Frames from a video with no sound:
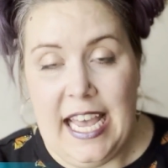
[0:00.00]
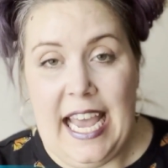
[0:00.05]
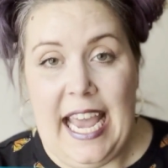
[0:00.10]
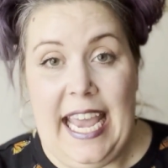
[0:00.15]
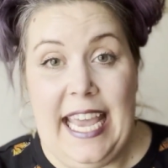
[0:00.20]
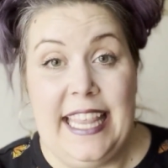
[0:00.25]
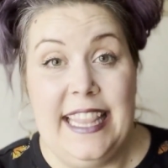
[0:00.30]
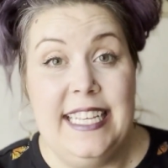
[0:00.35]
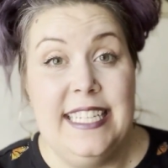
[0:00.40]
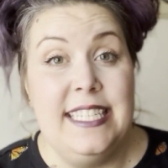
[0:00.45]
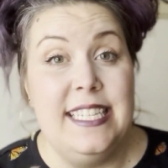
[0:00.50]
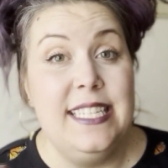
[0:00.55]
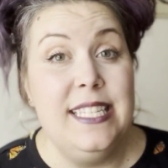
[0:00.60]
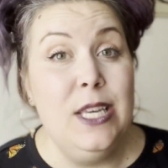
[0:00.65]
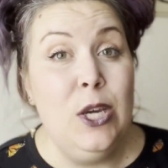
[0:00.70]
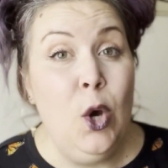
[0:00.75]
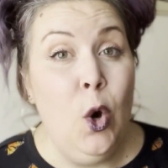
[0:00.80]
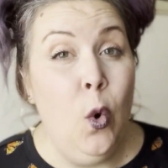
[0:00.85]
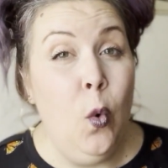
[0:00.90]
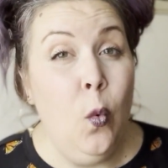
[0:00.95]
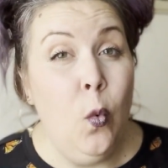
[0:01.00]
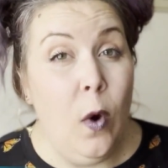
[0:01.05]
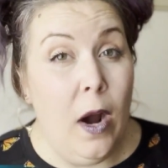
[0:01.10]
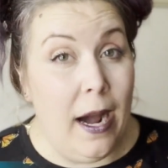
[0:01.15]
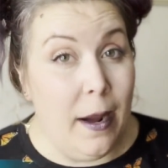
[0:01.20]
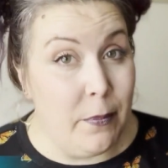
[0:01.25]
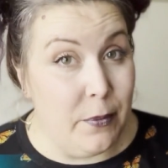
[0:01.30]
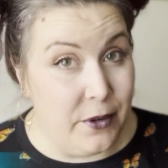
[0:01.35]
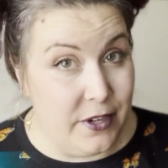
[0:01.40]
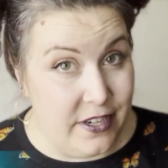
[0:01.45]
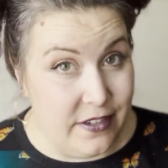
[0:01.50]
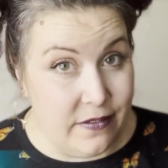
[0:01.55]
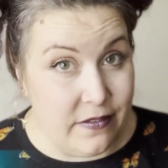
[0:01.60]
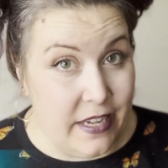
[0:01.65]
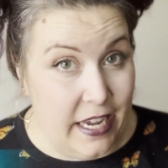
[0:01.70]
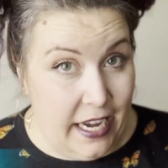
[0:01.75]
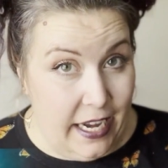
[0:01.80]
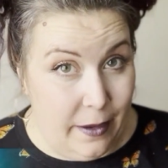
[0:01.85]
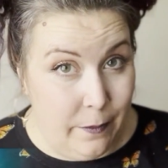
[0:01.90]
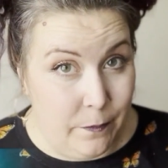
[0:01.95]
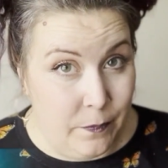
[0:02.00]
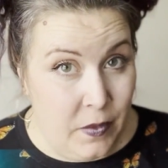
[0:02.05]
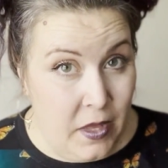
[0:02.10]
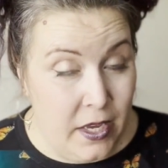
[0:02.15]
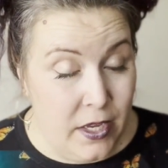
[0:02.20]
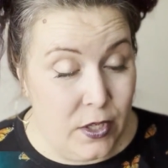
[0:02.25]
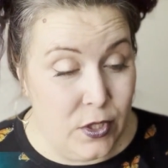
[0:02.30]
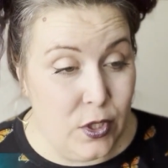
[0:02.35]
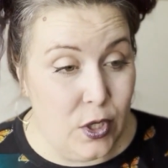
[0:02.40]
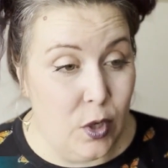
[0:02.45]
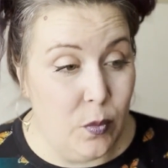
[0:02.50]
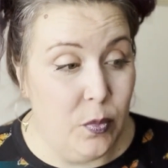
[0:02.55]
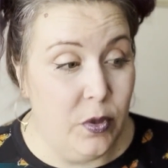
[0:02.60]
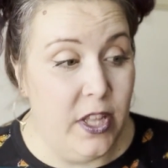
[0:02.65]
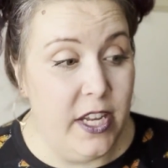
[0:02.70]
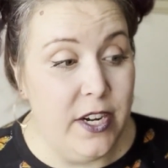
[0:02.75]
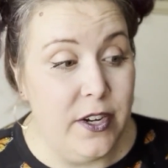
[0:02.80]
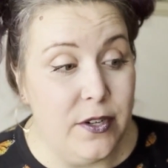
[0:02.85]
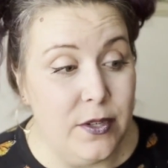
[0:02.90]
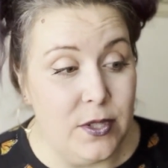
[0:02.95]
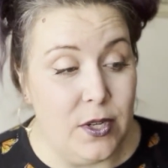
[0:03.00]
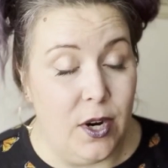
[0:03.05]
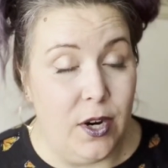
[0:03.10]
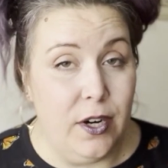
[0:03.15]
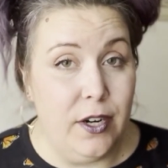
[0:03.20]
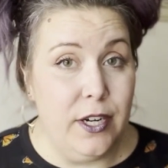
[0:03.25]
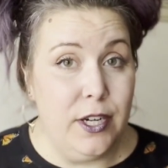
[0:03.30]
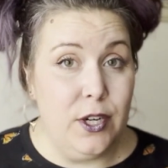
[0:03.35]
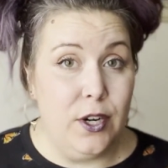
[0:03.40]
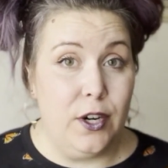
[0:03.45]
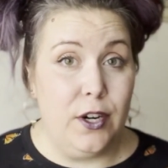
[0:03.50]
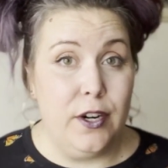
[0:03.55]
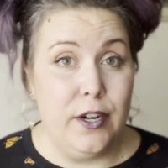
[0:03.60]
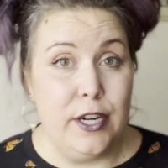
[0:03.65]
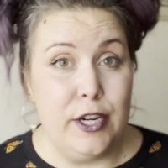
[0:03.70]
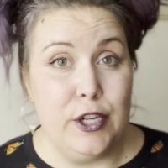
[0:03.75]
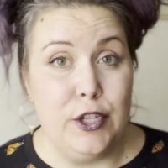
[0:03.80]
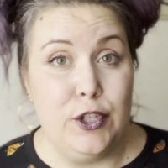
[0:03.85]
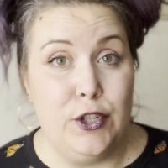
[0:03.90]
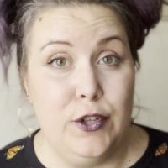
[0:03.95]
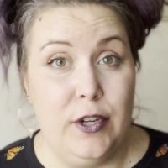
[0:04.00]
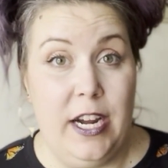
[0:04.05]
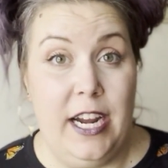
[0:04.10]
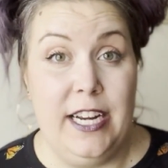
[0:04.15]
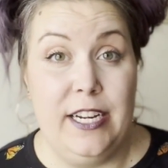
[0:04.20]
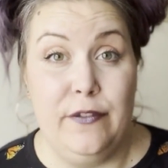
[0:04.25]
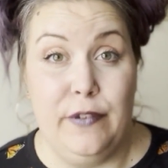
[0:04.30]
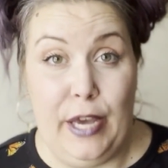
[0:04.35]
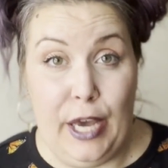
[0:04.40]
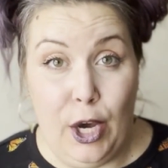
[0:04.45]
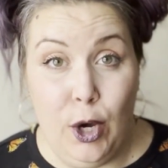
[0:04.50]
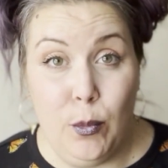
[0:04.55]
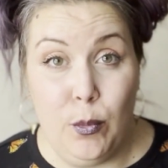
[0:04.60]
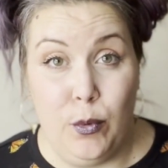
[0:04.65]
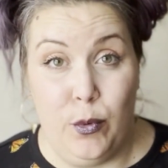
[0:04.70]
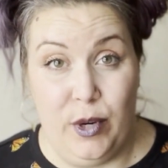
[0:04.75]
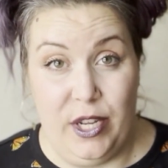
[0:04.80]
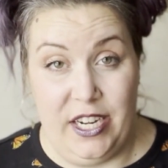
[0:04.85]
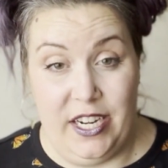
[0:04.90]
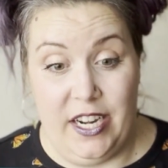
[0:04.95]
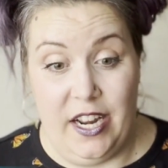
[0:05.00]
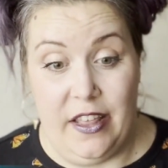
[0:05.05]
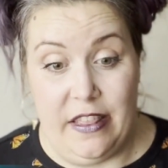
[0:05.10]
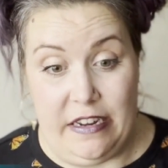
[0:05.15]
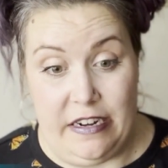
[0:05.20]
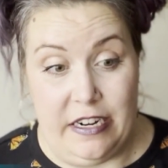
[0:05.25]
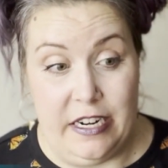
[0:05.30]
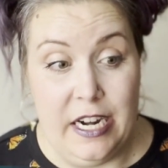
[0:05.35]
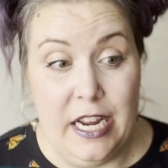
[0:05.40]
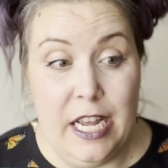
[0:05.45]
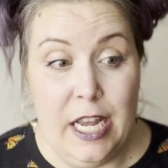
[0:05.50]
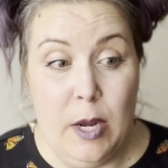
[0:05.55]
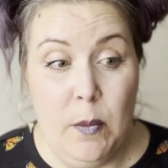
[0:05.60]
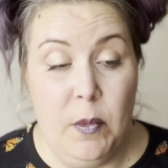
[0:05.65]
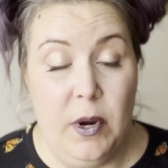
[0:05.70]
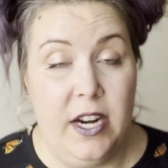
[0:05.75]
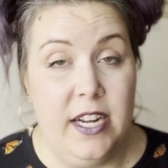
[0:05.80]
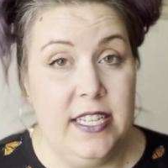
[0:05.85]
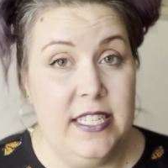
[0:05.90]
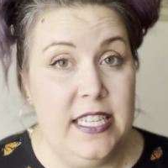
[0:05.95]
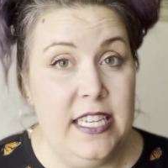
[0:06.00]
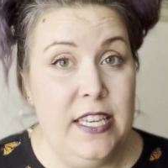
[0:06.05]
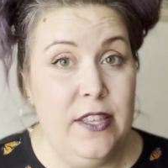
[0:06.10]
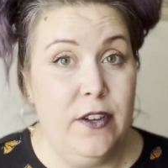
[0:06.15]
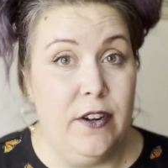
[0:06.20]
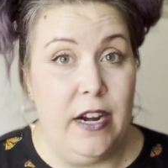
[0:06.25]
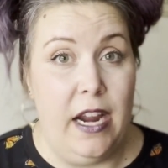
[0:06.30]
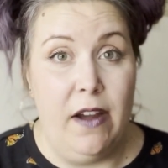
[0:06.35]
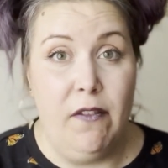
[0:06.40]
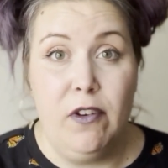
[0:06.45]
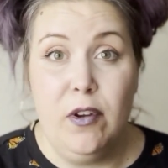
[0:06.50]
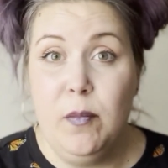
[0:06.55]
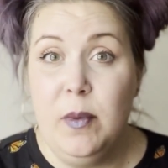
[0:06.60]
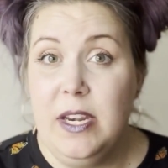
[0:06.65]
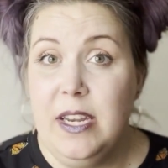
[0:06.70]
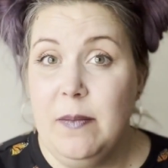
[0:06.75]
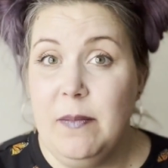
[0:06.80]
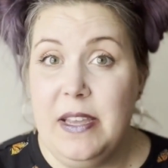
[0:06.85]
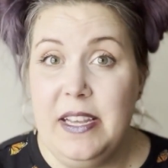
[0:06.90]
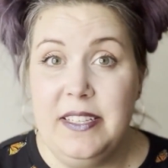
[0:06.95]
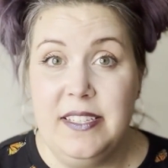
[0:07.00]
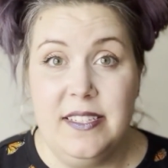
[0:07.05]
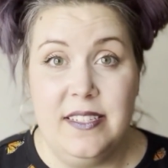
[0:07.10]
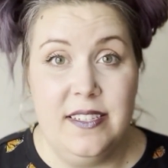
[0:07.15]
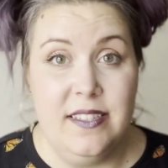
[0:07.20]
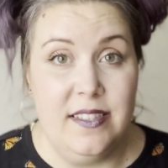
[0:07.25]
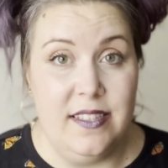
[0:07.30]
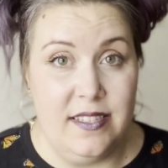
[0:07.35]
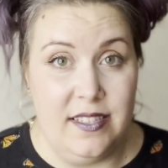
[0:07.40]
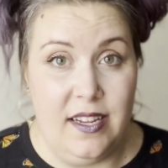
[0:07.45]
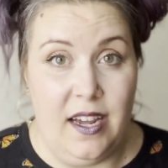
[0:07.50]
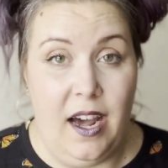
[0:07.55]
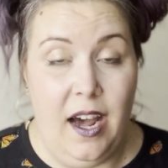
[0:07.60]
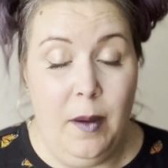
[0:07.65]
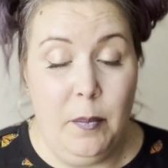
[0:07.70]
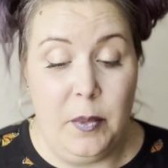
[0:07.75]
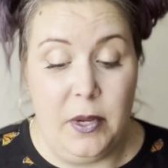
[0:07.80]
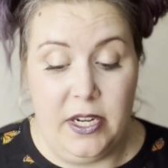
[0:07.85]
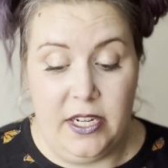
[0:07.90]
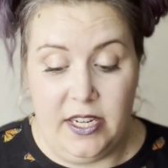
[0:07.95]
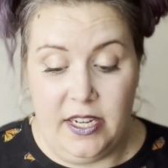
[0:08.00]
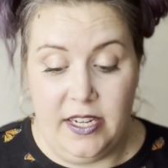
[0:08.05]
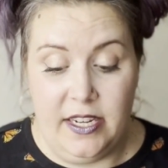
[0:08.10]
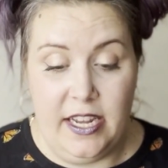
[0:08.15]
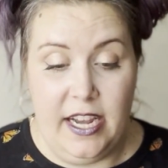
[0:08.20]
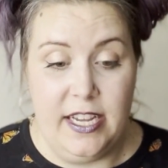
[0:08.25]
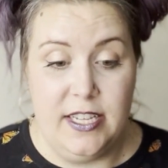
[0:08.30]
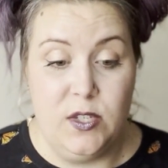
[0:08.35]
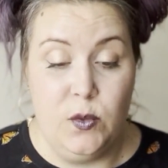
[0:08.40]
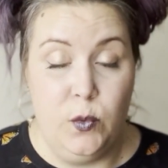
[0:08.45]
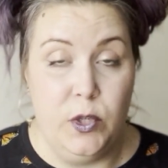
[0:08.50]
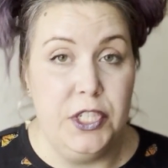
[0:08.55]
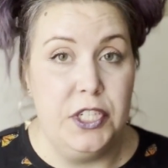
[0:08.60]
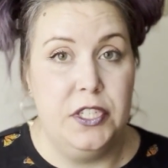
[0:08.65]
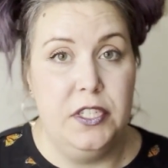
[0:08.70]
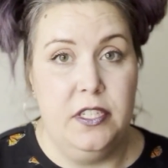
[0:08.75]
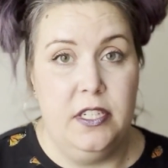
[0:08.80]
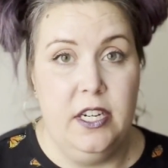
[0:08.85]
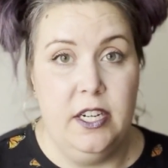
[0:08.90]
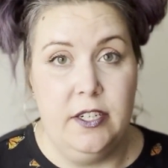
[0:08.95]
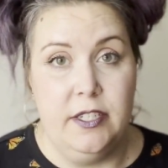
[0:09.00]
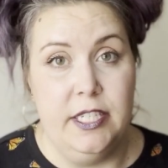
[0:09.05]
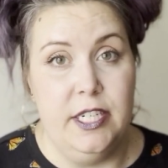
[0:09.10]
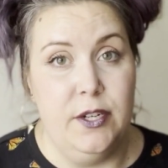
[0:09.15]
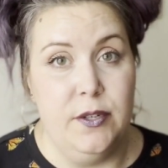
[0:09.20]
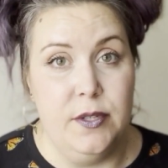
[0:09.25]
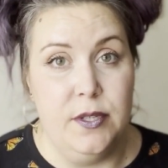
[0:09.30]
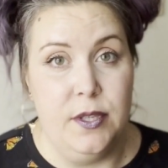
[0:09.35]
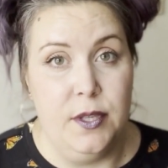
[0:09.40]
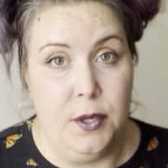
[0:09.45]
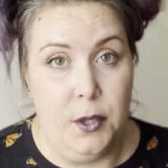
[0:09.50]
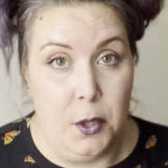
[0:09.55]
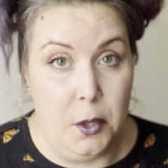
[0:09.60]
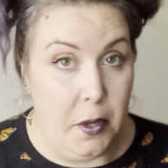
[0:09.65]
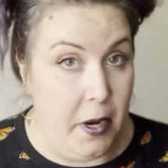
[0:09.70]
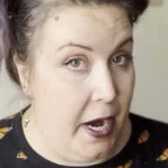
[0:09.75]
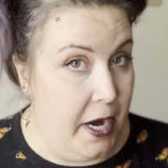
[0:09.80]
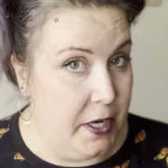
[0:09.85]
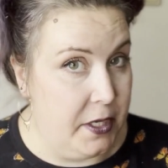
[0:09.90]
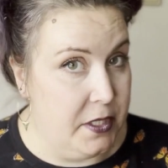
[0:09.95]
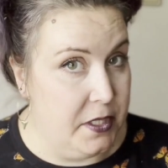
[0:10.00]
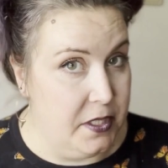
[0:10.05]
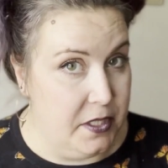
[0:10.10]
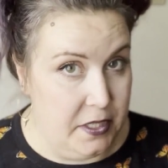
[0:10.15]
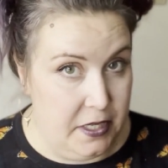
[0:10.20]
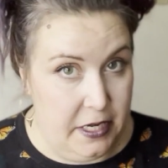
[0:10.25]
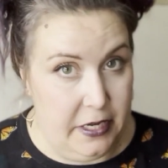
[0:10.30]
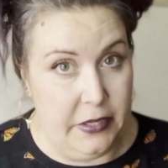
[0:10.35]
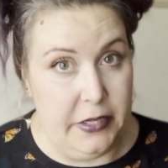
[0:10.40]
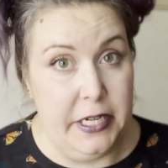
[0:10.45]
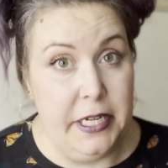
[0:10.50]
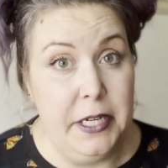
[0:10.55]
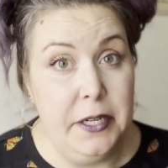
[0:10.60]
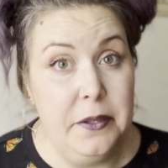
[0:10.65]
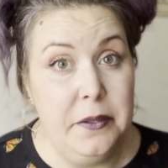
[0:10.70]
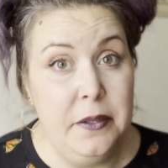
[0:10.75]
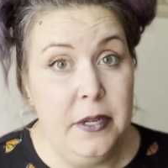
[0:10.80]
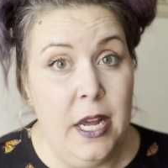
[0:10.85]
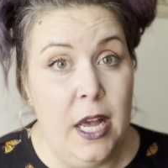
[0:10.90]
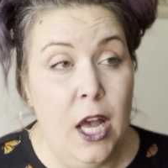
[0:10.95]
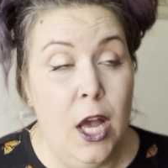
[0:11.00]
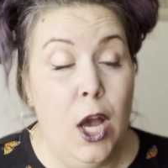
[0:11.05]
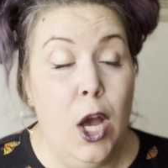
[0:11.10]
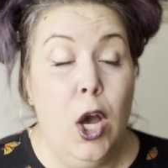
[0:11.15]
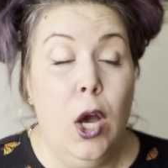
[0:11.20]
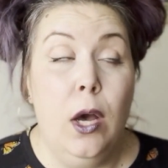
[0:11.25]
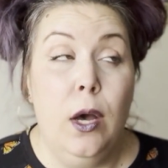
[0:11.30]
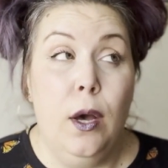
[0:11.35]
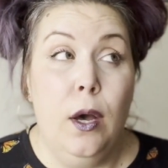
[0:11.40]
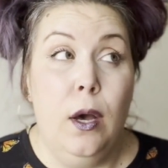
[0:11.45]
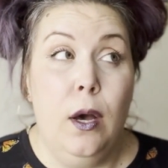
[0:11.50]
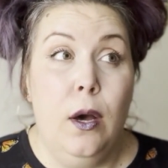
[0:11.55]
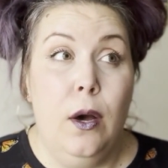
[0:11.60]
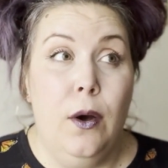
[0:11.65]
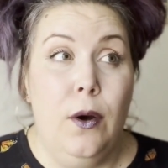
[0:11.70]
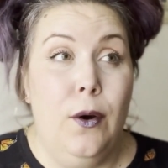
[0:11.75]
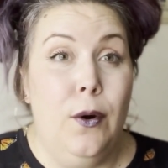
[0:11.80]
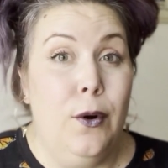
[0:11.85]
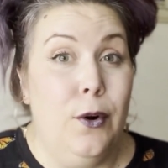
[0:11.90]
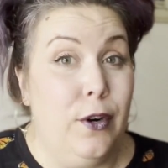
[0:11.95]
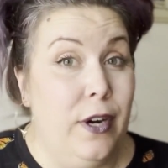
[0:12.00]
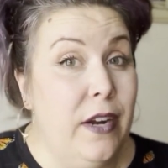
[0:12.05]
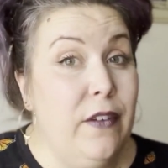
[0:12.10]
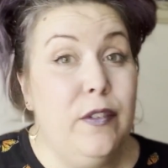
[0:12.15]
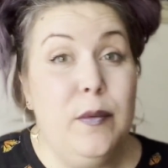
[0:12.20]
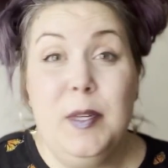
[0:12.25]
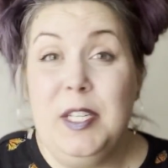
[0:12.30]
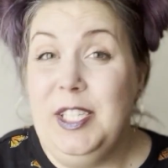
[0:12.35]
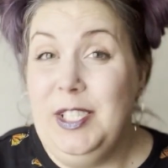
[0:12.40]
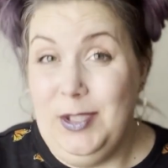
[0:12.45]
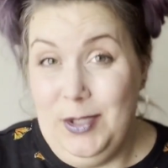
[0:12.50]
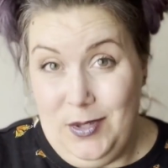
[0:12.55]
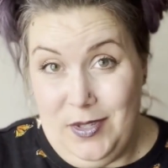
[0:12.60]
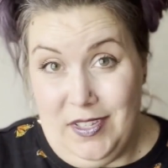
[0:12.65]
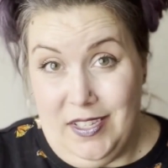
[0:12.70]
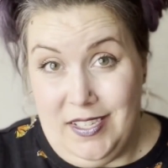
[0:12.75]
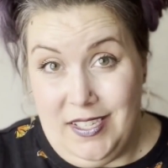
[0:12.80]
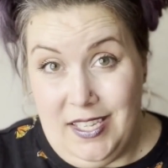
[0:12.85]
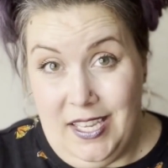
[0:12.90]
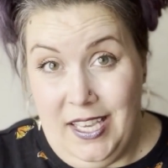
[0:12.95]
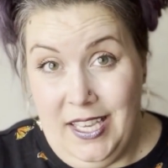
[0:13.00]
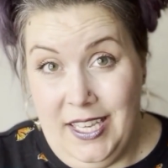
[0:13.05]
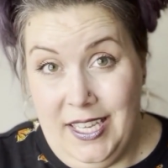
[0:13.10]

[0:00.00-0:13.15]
And this is a cooperative game. So players are encouraged to kind of help one another because either everybody makes it to the top and can guess which scenario is the correct scenario, or everybody loses.